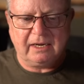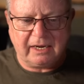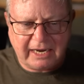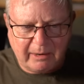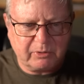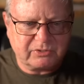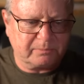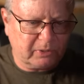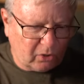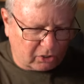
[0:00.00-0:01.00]
Cameras and
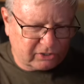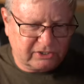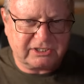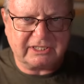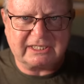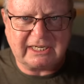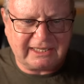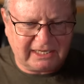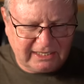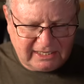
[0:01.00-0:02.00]
binoculars and things like
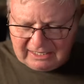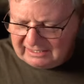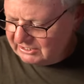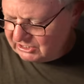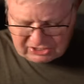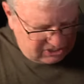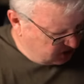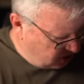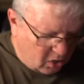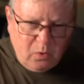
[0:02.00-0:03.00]
that, there's just
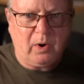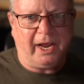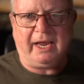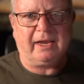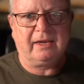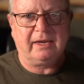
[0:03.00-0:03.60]
nowhere